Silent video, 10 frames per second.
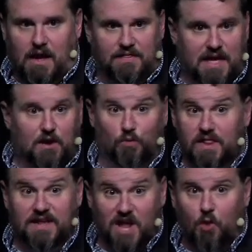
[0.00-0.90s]
And they don't
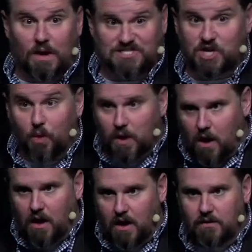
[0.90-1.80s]
really know what's going
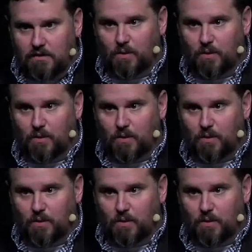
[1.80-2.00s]
on